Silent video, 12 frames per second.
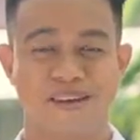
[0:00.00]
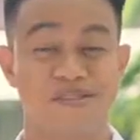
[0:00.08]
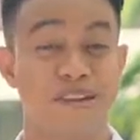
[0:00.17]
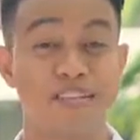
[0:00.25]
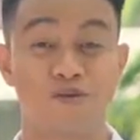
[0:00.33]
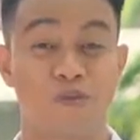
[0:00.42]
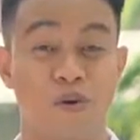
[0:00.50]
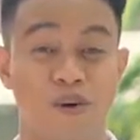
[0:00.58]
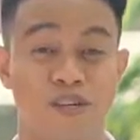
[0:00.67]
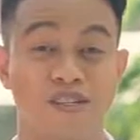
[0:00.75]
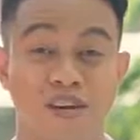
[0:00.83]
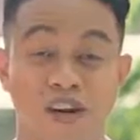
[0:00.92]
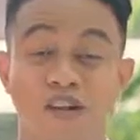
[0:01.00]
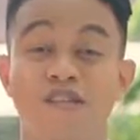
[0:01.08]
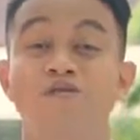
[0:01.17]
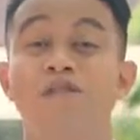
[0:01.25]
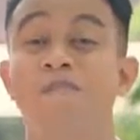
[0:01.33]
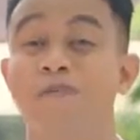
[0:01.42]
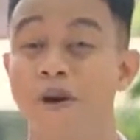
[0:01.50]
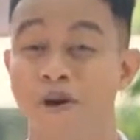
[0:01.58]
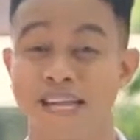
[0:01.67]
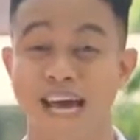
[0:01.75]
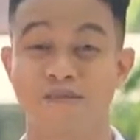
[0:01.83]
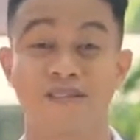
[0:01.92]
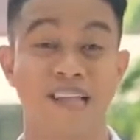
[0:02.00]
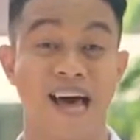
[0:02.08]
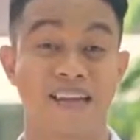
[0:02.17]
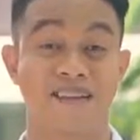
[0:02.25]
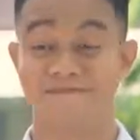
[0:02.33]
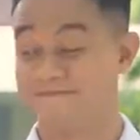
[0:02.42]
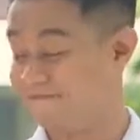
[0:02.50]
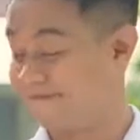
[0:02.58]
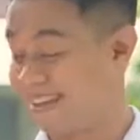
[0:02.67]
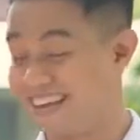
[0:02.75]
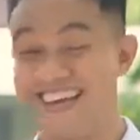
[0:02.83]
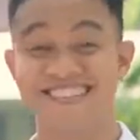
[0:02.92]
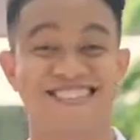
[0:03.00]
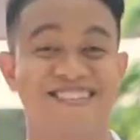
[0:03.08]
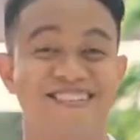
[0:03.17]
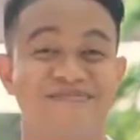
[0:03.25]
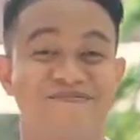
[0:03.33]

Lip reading: These words are usually pronouns like it,